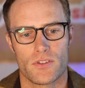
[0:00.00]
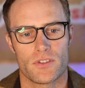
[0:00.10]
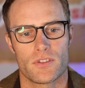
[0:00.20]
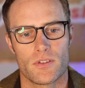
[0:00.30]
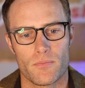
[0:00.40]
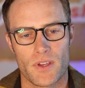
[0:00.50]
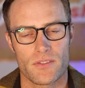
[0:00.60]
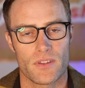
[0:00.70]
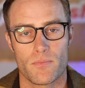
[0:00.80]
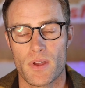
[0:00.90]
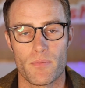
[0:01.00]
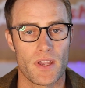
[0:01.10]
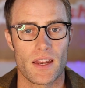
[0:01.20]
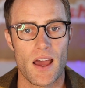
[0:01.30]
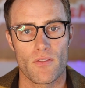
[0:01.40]
you're just basically
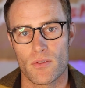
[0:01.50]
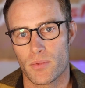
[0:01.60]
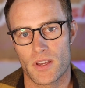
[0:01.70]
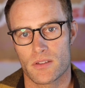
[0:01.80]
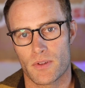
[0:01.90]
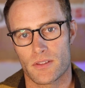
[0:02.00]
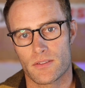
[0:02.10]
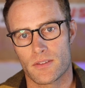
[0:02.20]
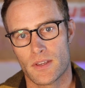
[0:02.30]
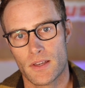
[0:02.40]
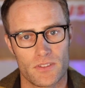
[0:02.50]
pimping it out for placements.